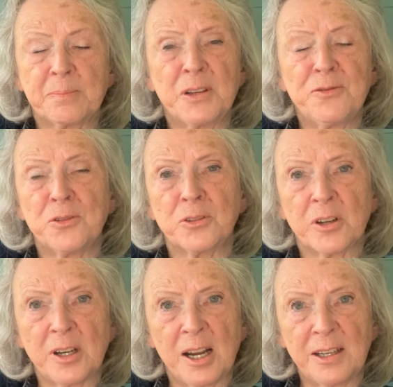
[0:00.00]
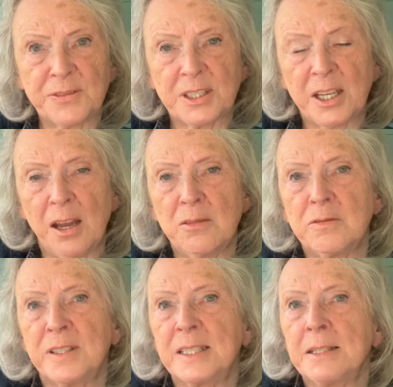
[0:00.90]
before or after
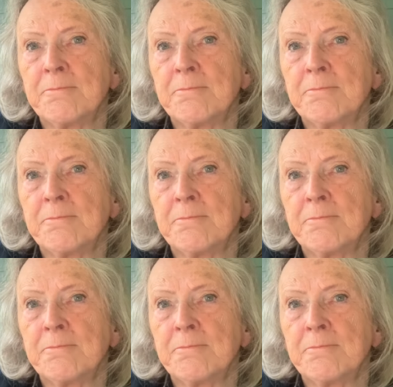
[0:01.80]
COVID,